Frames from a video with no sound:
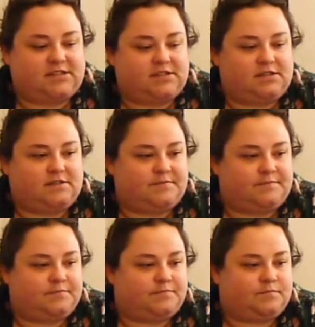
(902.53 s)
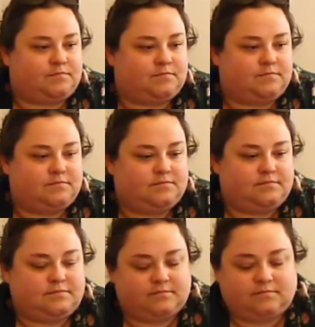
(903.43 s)

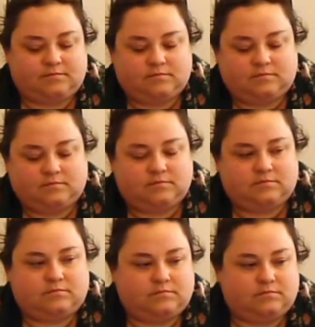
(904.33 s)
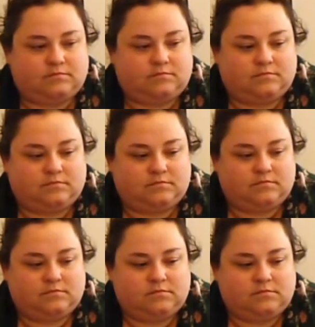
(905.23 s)

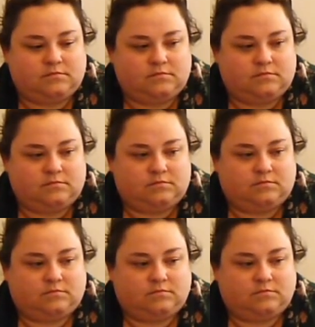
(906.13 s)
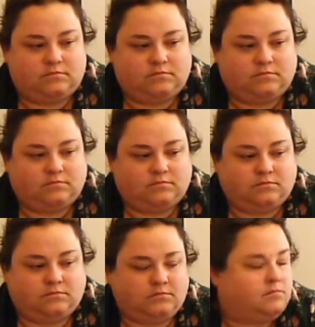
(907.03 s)

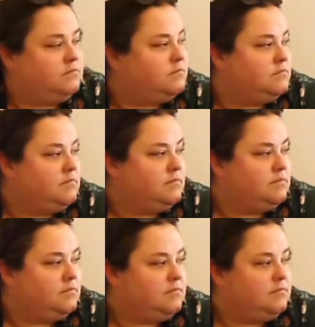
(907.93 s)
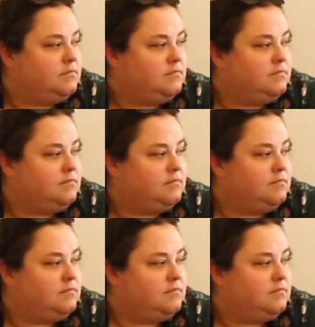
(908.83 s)
The person shown says nothing.